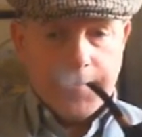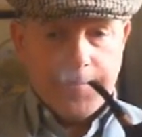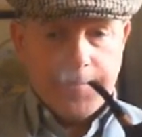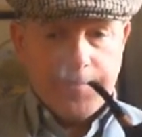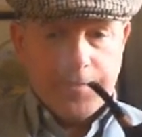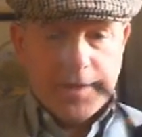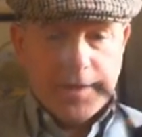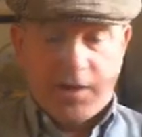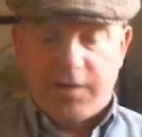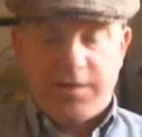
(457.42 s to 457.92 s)

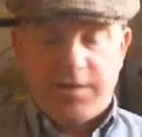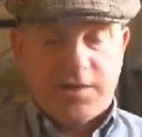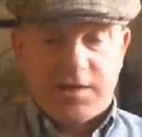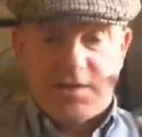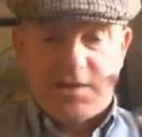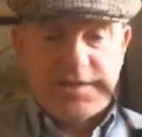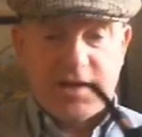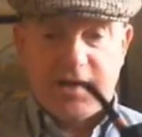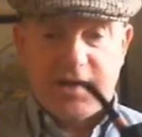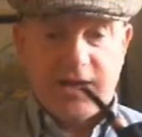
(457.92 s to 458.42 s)
I know there's
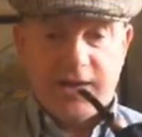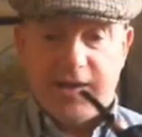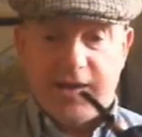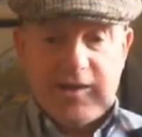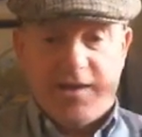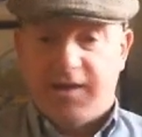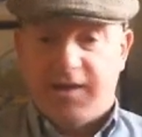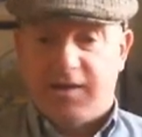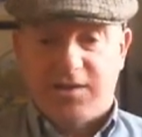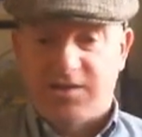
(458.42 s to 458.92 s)
Kentucky in here,
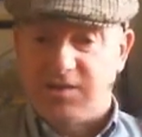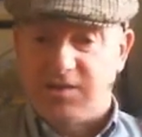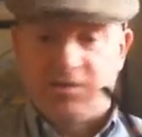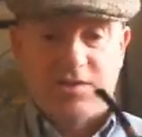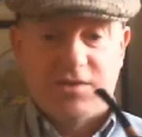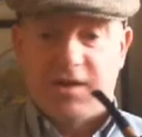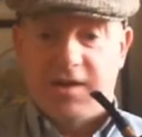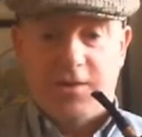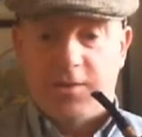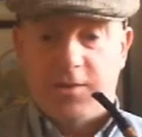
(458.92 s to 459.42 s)
and I still
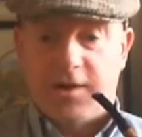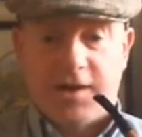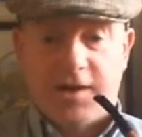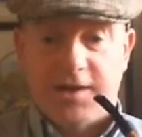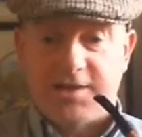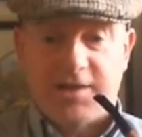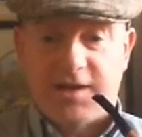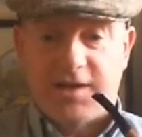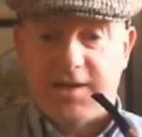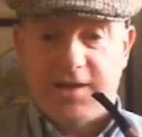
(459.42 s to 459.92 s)
don't know what
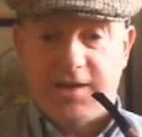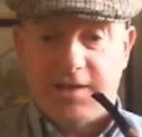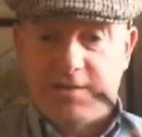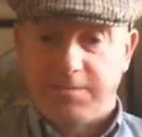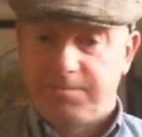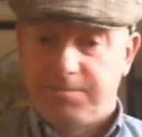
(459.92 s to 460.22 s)
Kentucky is.